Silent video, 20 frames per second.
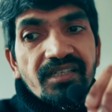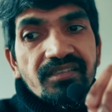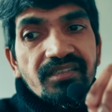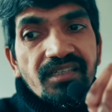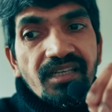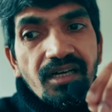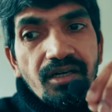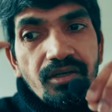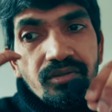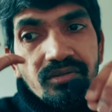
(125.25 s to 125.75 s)

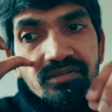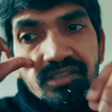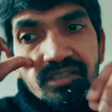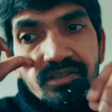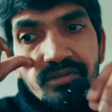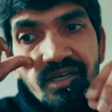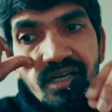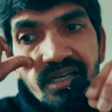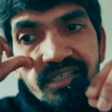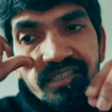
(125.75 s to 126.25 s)
now the
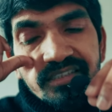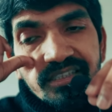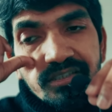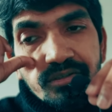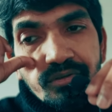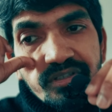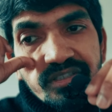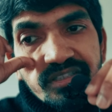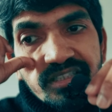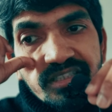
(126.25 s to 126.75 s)
another
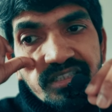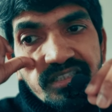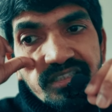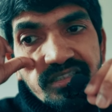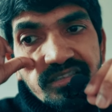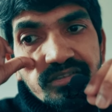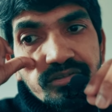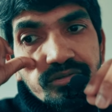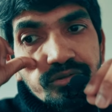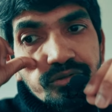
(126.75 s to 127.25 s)
question
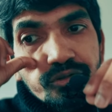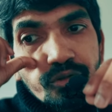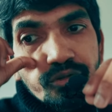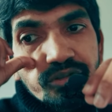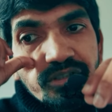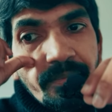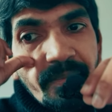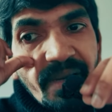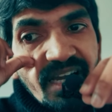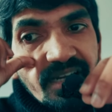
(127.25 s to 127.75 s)
is to show
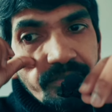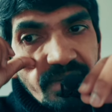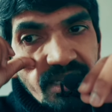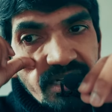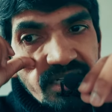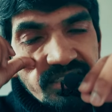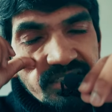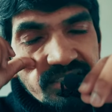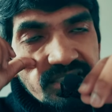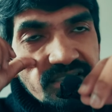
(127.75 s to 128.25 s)
the bank
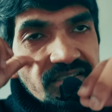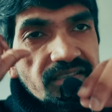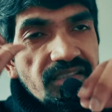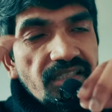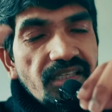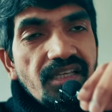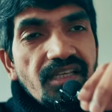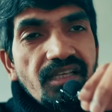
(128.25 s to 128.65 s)
balances.